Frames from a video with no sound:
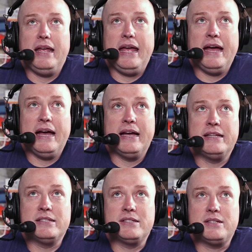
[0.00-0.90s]

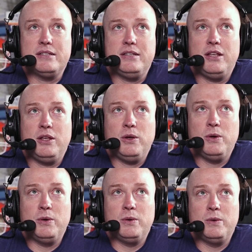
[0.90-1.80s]
And
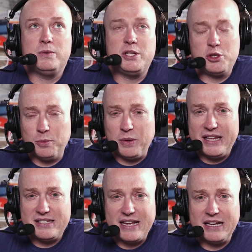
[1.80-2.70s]
you did you apply
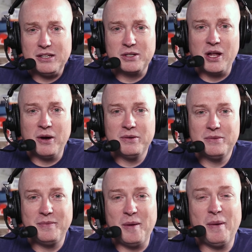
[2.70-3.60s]
this cycle or no?
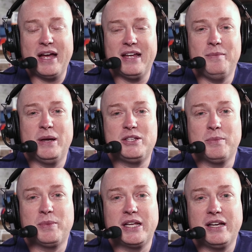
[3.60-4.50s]
Am I am I
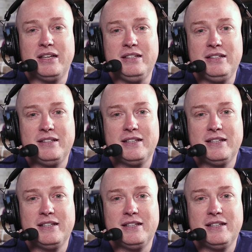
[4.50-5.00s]
jumping the gun? No,